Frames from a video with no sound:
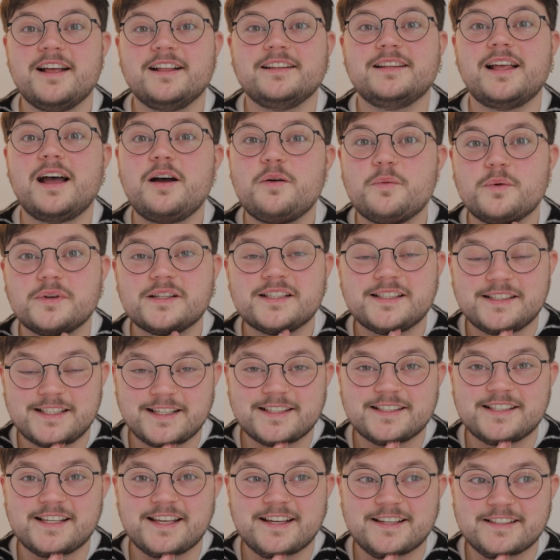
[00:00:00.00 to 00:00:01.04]
That was
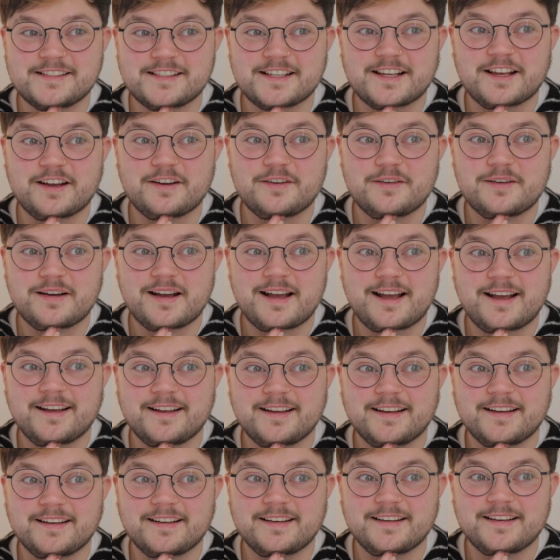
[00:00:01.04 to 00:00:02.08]
6 years ago,
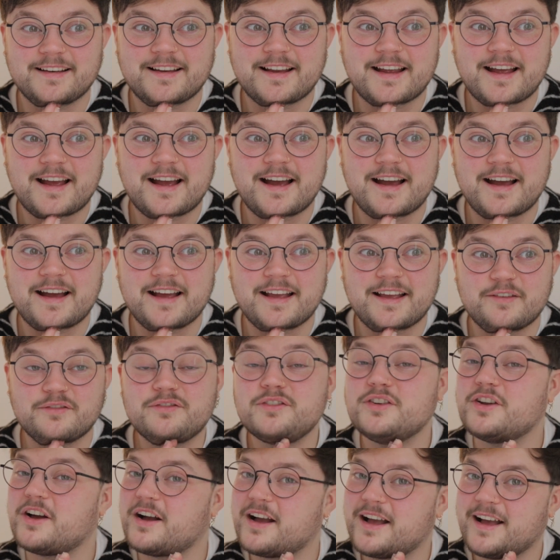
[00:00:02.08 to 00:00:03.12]
and I
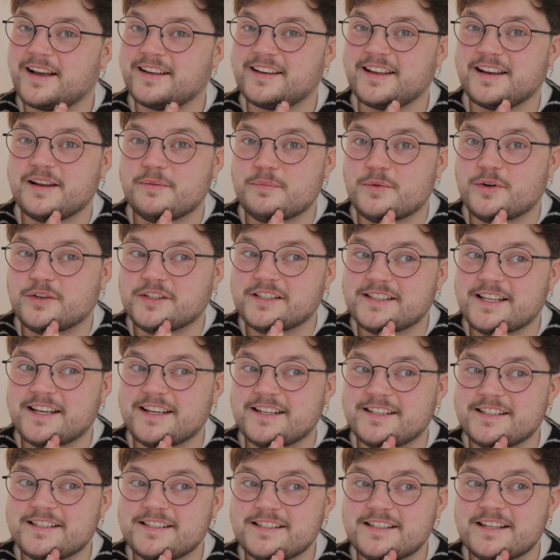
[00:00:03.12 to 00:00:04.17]
have not had any more
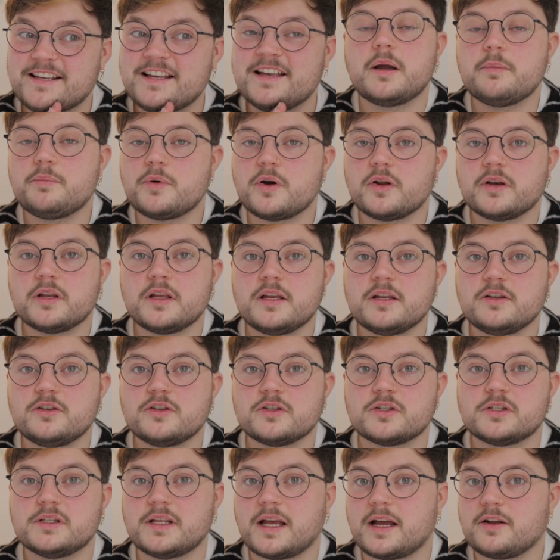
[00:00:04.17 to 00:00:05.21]
stages. My body
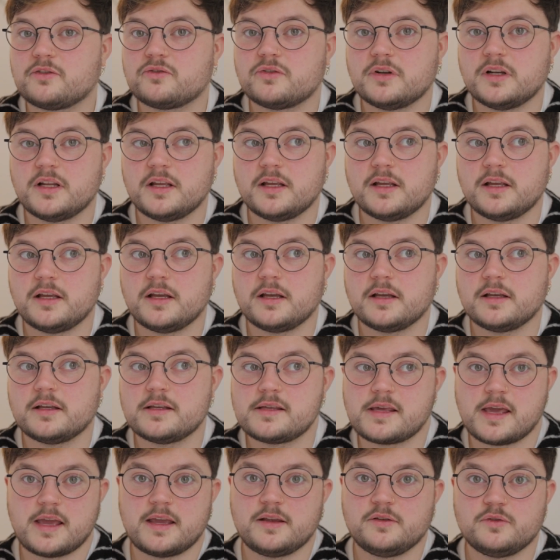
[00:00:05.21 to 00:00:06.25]
just naturally
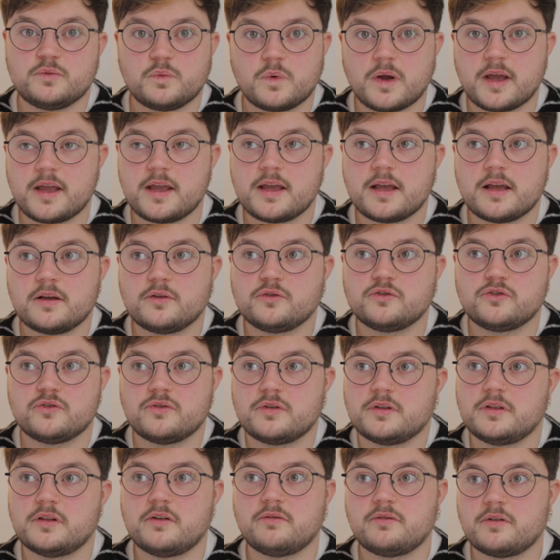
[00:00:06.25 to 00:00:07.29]
gained weight
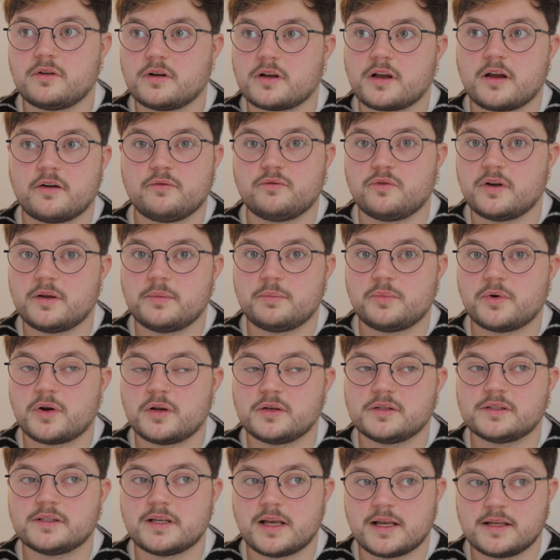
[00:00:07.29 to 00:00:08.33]
during the recovery
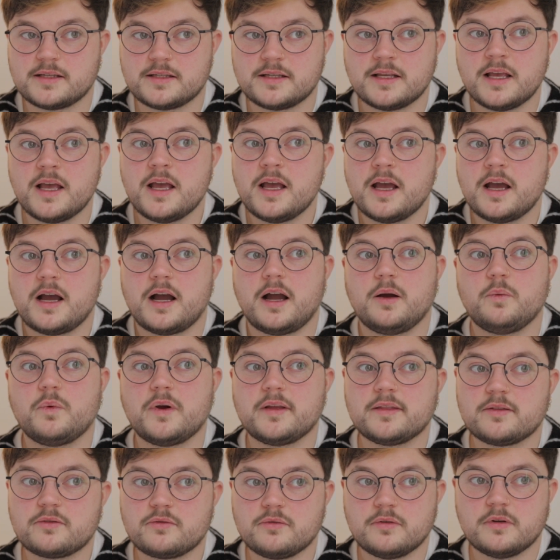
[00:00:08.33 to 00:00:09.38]
process. I
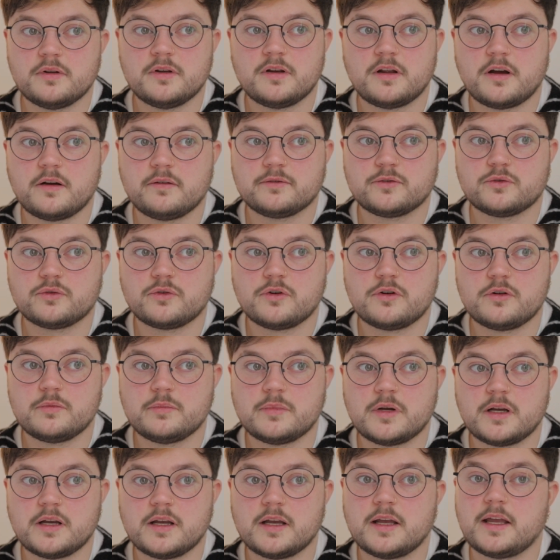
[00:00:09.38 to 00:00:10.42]
went through a lot of
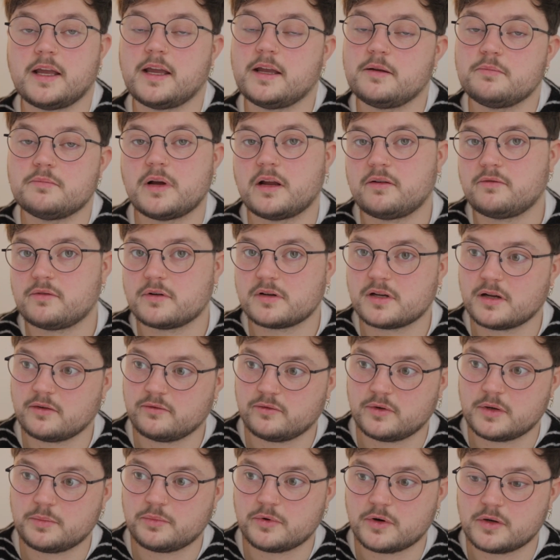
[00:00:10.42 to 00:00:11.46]
trauma in my
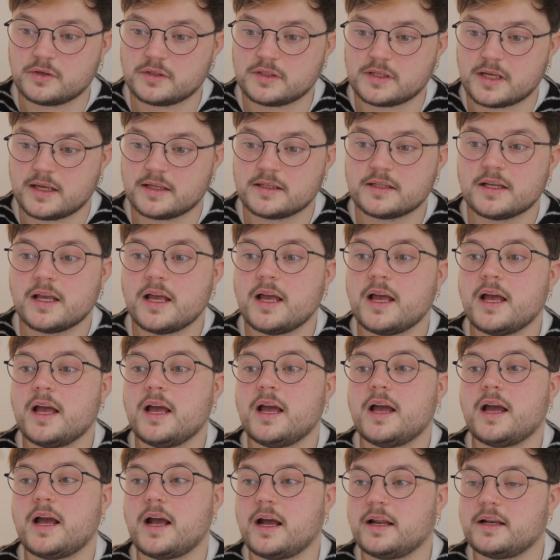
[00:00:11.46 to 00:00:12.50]
recovery process,
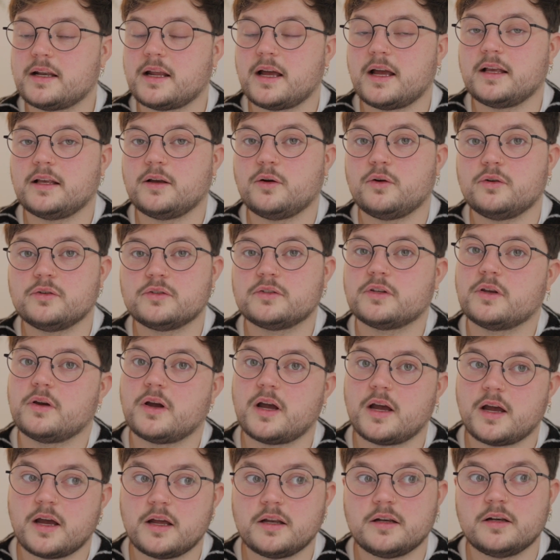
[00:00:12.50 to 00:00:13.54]
and I also
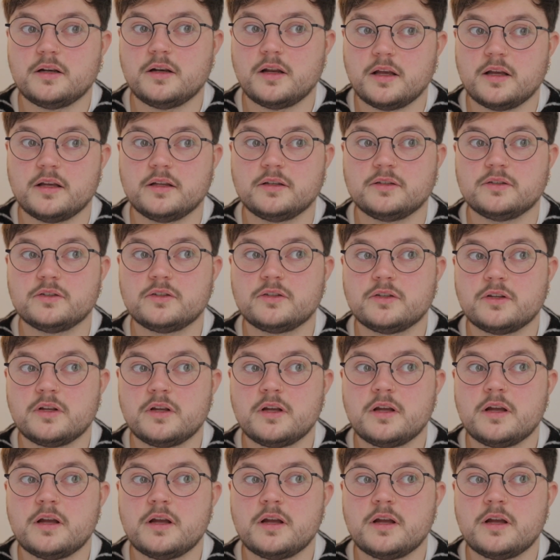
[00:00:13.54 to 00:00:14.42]
unlearned